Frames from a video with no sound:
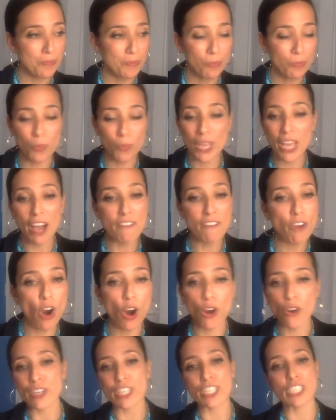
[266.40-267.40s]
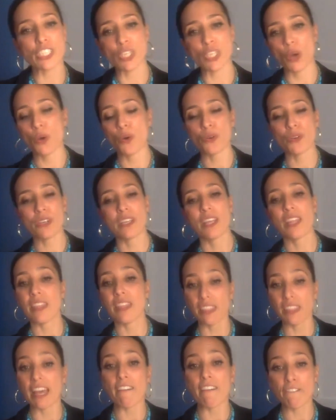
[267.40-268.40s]
We have already shown
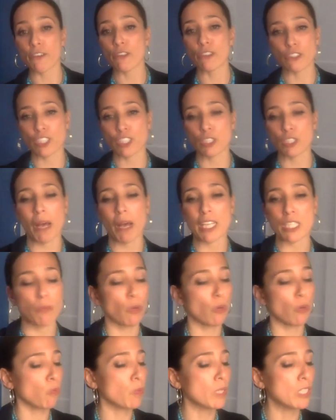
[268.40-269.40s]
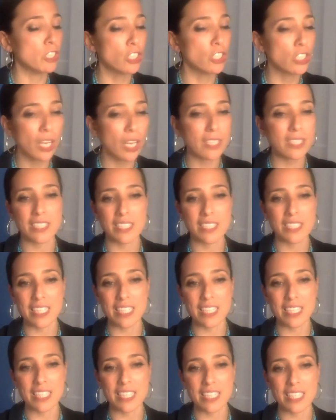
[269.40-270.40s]
that that future is possible. We just
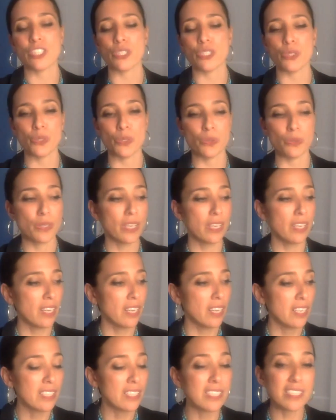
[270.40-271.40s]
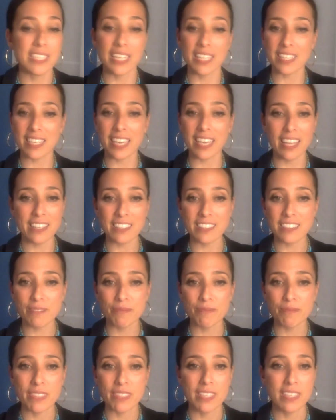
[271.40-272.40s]
need to stand together.
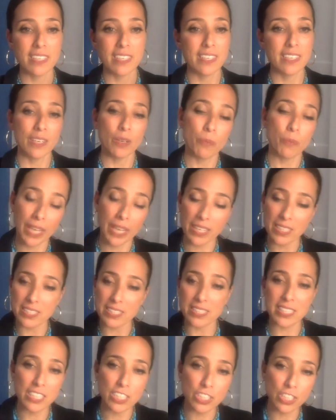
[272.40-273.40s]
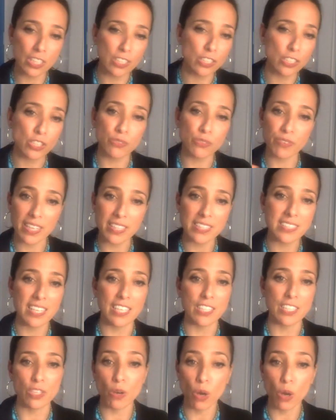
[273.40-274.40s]
We got to see each other's fights
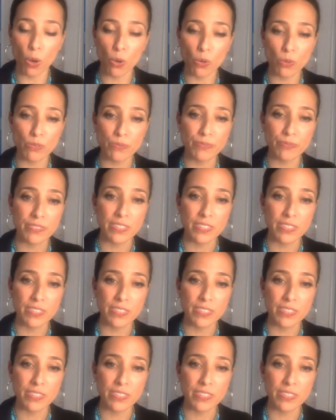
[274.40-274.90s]
as our own.